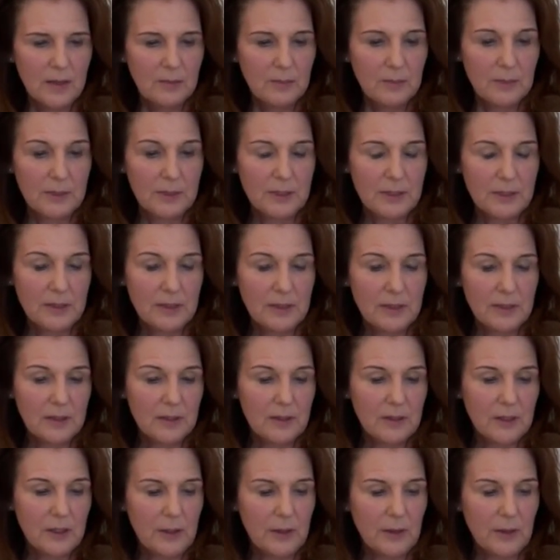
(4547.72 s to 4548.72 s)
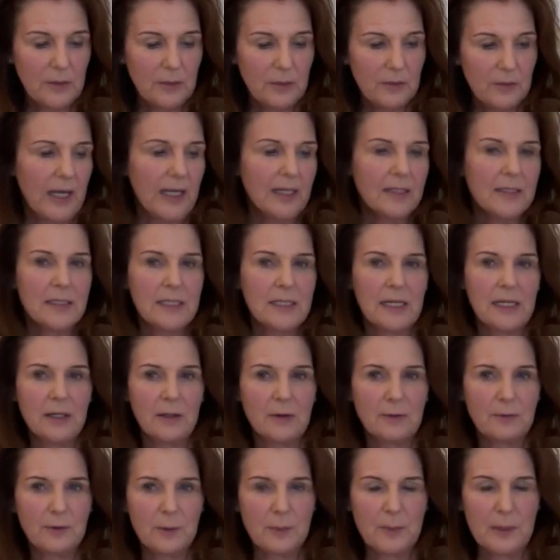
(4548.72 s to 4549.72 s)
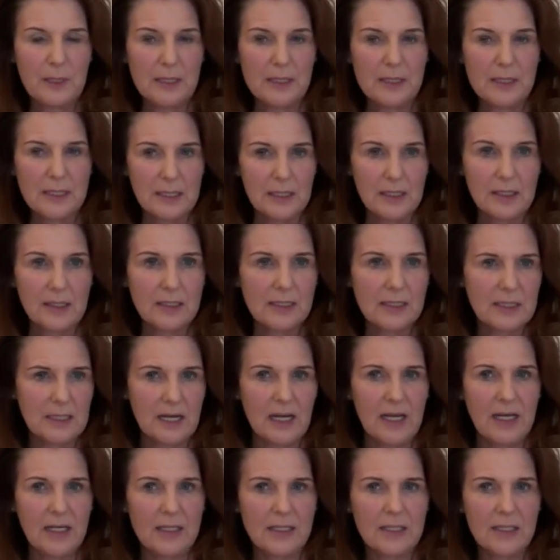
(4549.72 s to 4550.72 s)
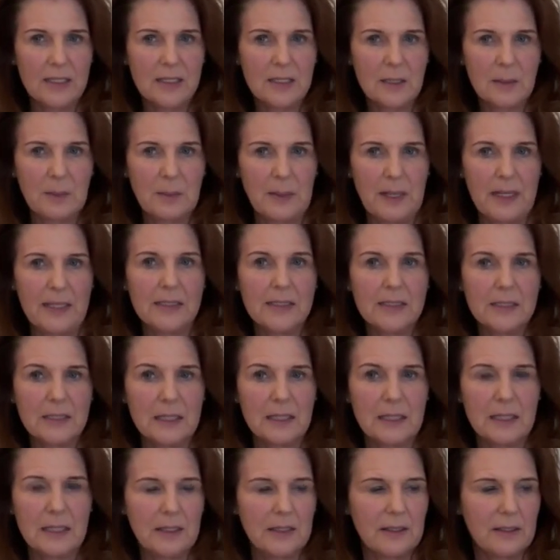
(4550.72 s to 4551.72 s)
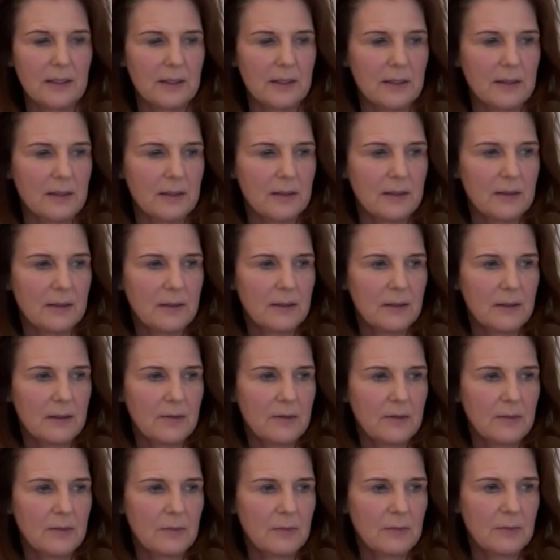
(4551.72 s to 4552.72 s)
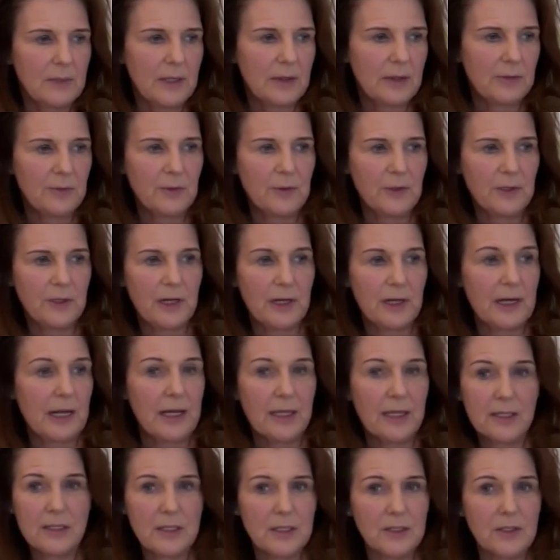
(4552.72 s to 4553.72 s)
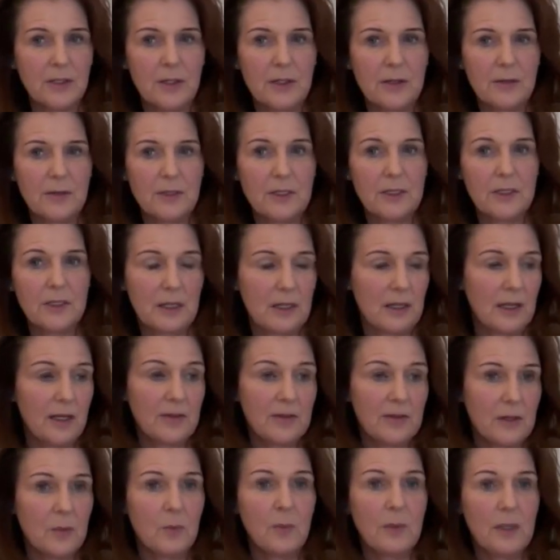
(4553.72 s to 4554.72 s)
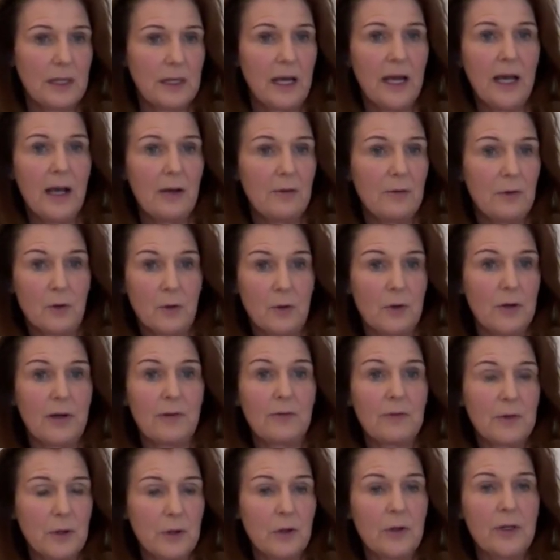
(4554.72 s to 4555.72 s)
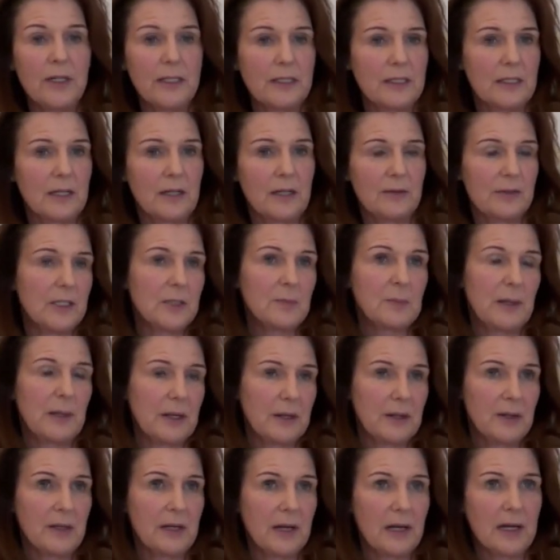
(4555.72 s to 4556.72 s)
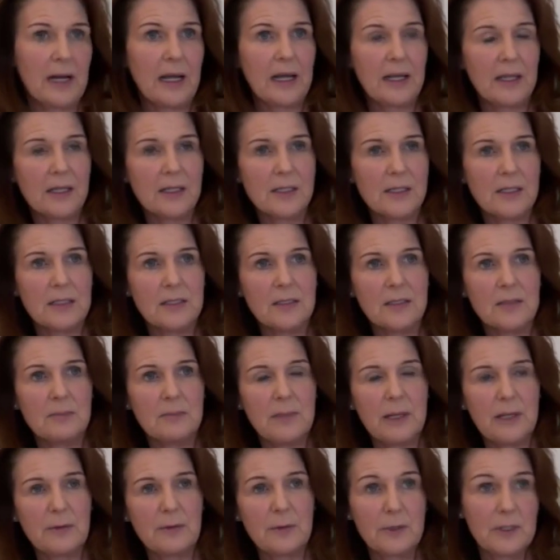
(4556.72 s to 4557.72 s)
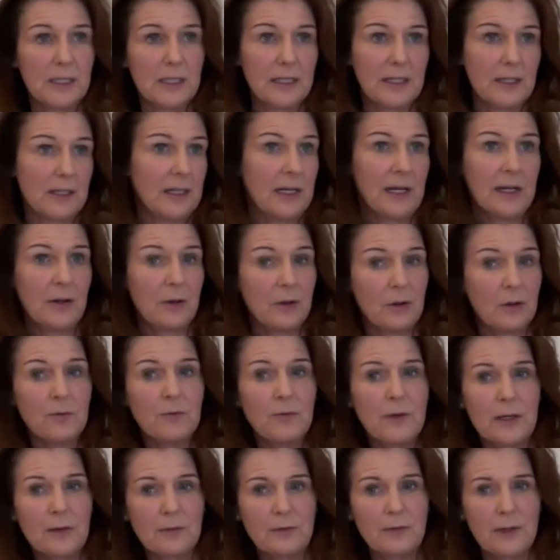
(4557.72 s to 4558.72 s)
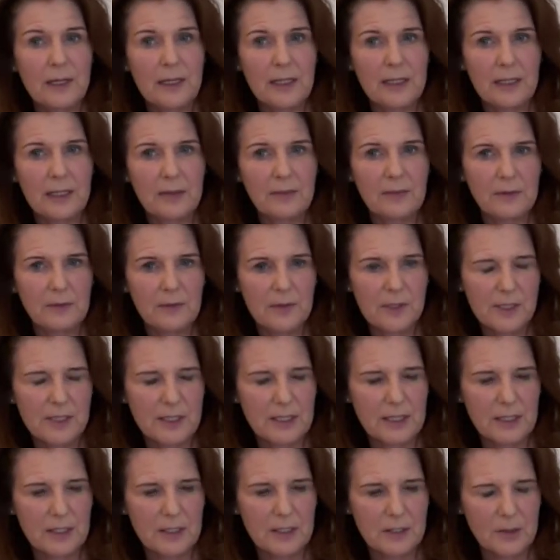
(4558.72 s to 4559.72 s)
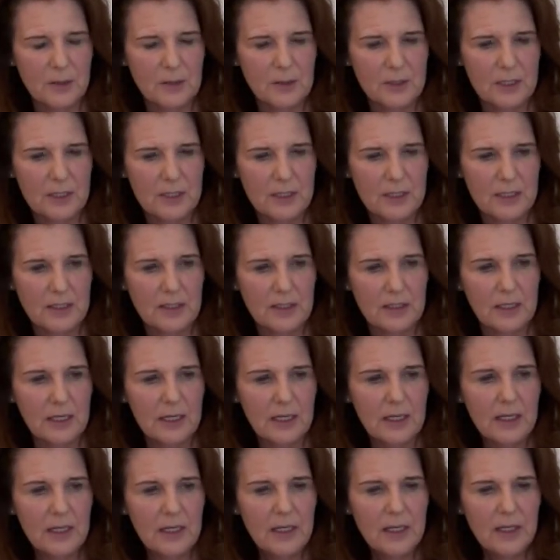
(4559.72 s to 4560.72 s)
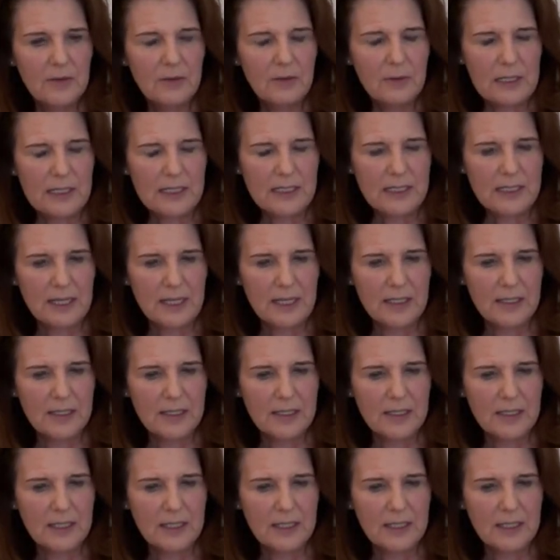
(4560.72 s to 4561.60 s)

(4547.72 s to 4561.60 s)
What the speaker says: but you know, that data for me still stands. It's the best data on metaphor and analogy in RFT that I think we have or are ever going to have. And it's better than analogy metaphor data in any other field, frankly, I've ever seen. So it still really stands the